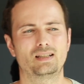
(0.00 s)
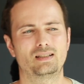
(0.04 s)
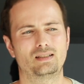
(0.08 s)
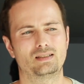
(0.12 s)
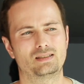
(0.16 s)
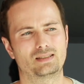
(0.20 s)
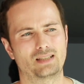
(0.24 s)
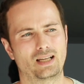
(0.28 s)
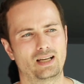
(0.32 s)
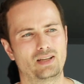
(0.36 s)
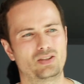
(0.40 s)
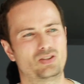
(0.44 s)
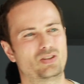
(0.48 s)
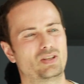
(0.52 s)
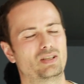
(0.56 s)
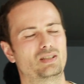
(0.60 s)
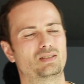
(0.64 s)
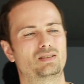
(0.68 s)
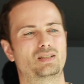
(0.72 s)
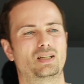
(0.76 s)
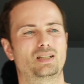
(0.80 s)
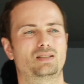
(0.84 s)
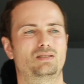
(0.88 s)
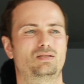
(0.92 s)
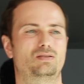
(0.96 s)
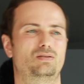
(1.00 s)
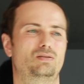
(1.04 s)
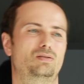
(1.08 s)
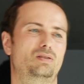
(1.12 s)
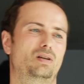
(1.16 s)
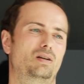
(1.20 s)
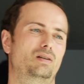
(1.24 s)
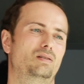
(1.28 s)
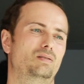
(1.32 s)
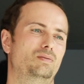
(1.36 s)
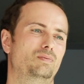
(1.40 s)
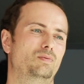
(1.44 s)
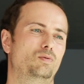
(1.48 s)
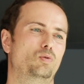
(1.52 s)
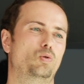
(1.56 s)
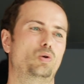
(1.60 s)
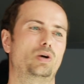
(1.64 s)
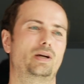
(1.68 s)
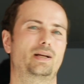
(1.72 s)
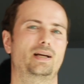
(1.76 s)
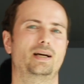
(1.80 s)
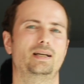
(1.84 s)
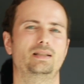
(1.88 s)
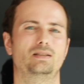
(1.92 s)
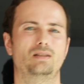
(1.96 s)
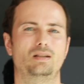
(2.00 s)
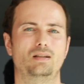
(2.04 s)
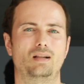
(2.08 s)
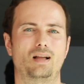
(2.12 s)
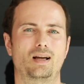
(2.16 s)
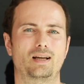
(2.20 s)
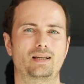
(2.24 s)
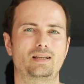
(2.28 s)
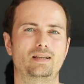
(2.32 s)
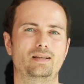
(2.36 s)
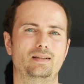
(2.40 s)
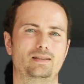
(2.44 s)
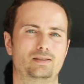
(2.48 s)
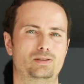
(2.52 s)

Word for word: Because I think that um, we're kind of lucky